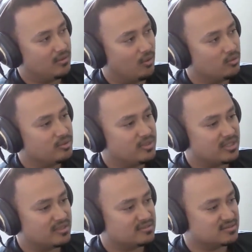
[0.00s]
Only
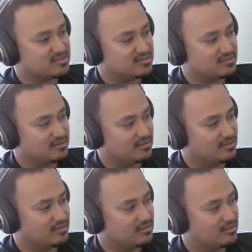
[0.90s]
because
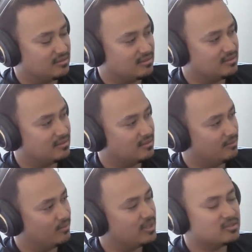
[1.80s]
uh,
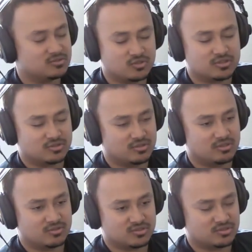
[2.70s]
my instructor at
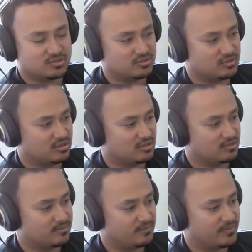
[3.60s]
Art Center
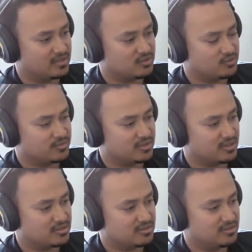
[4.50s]
um, had told me
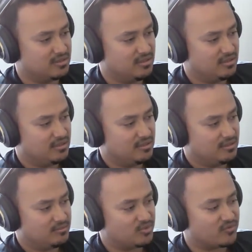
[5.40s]
that
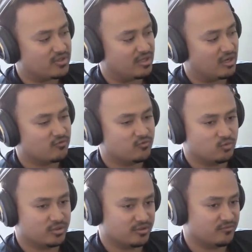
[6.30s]
be very careful
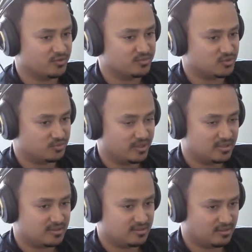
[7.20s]
with the films you
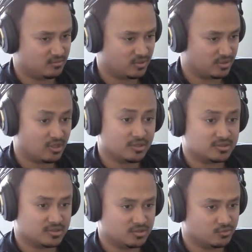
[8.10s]
make and with the
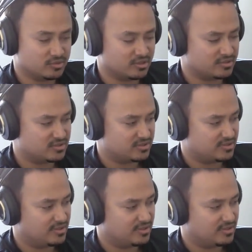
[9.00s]
content you release